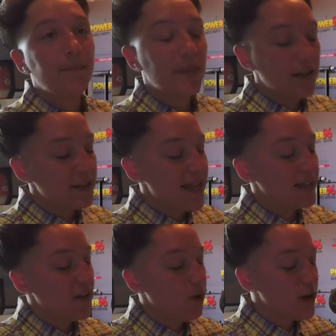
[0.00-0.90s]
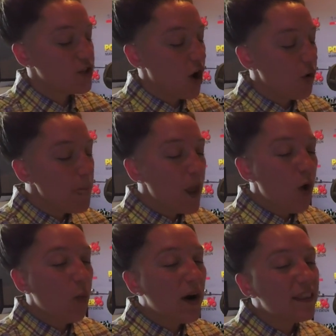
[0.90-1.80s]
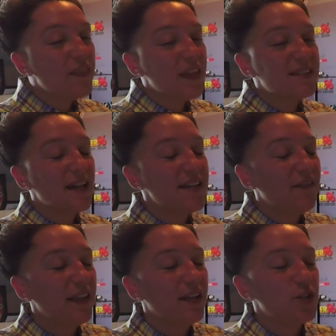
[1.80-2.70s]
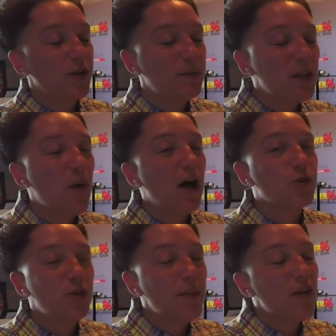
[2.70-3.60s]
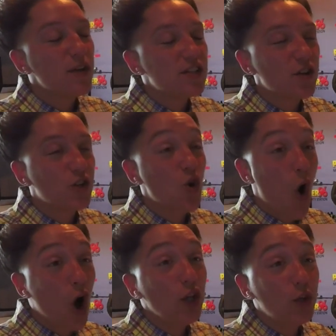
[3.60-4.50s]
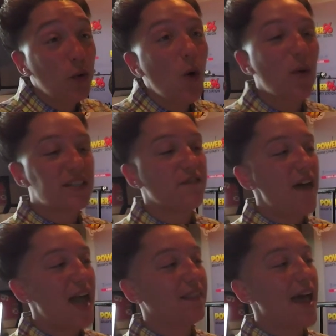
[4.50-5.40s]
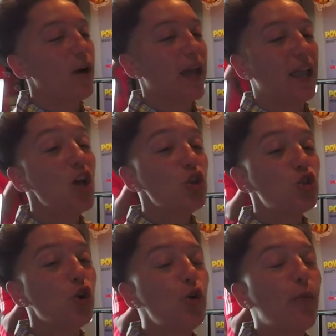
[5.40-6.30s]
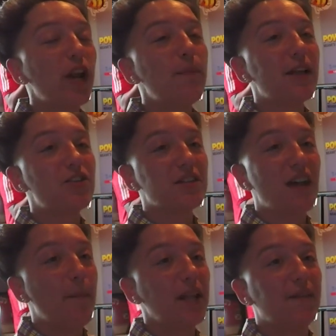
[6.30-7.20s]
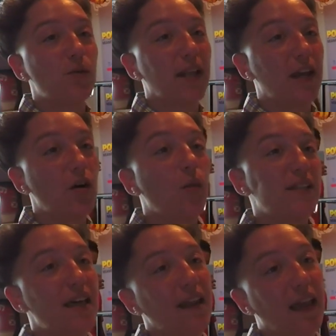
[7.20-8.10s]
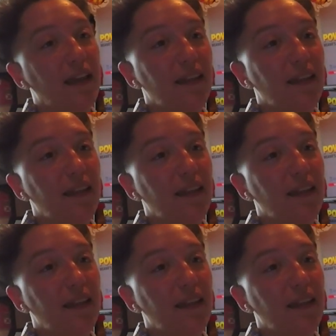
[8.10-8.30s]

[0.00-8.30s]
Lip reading: Little towns everywhere. So one of the things that definitely intrigued me while doing my research on you was the fact that, okay, so you pretty much just up and left Orlando and went to LA.